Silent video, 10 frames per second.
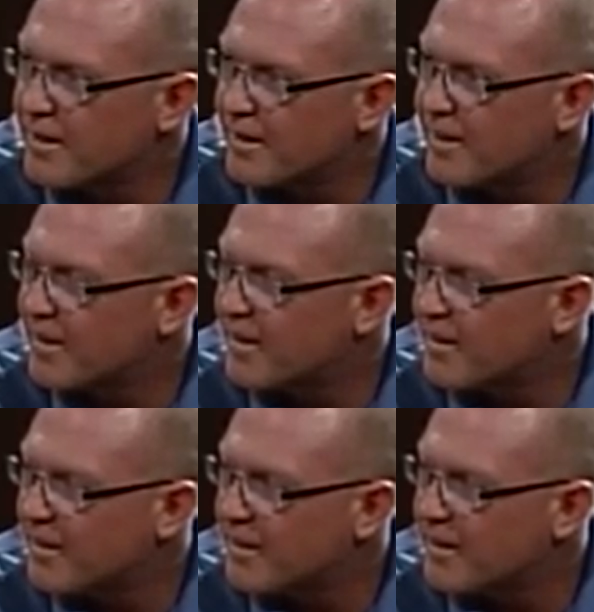
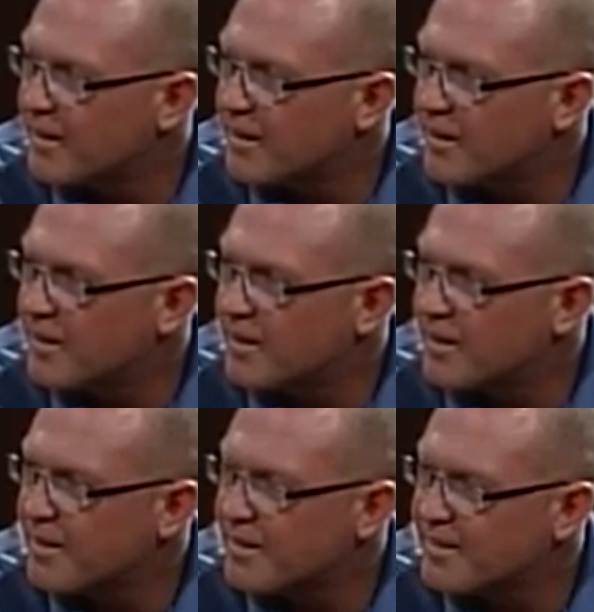
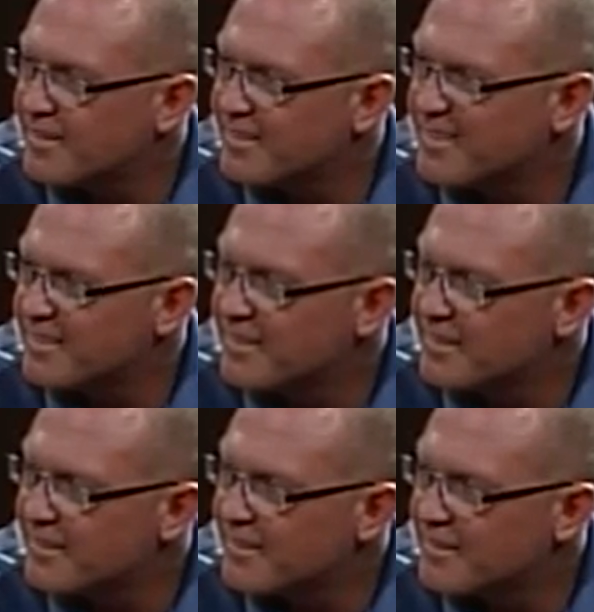
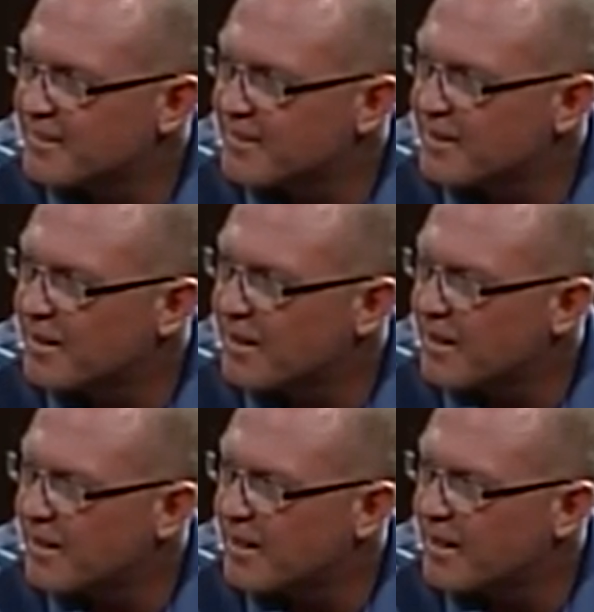
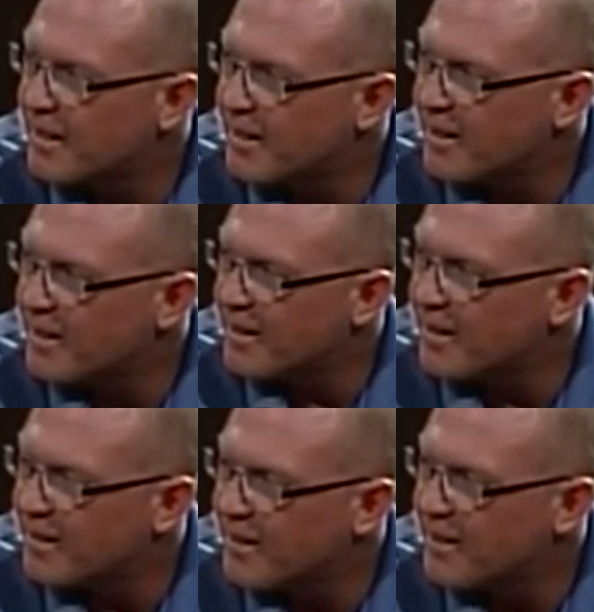
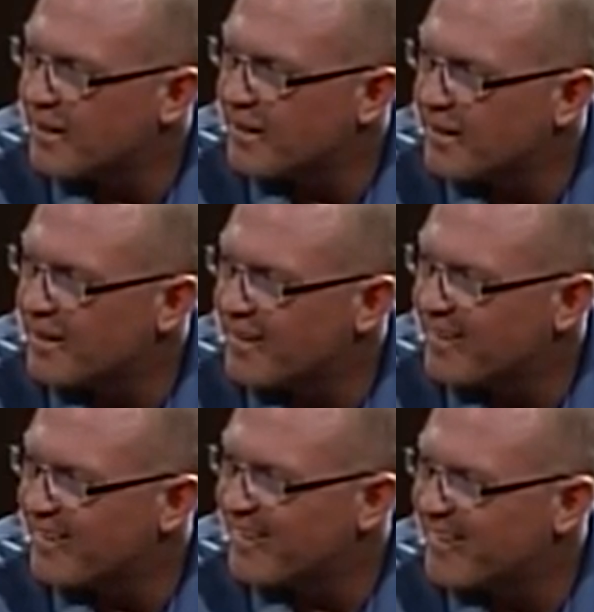
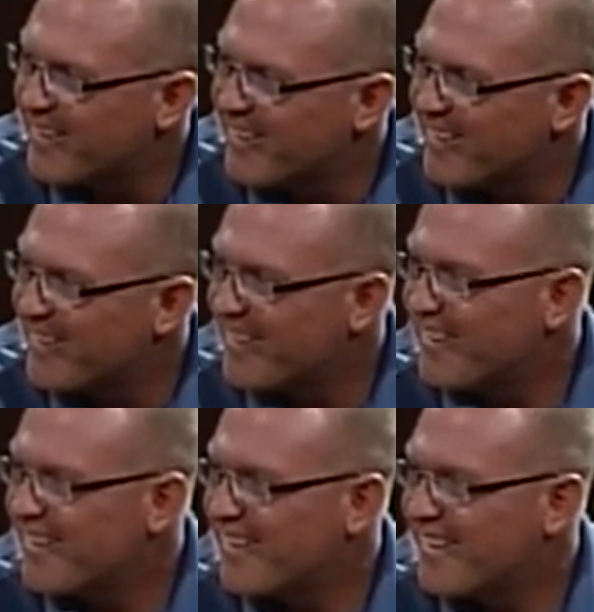
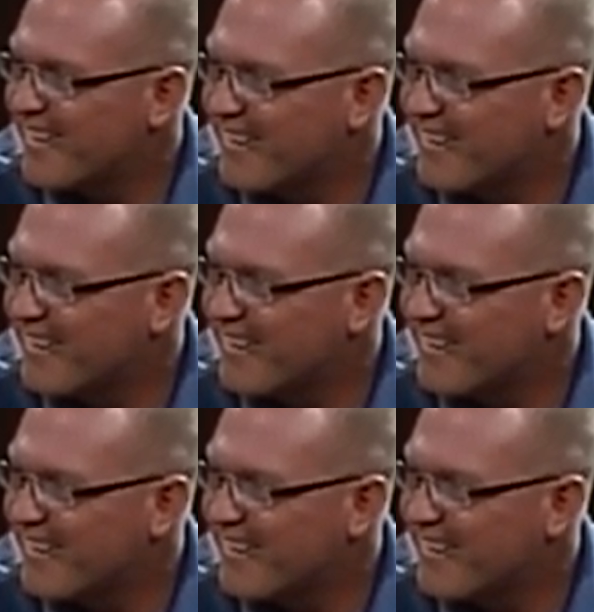(not speaking)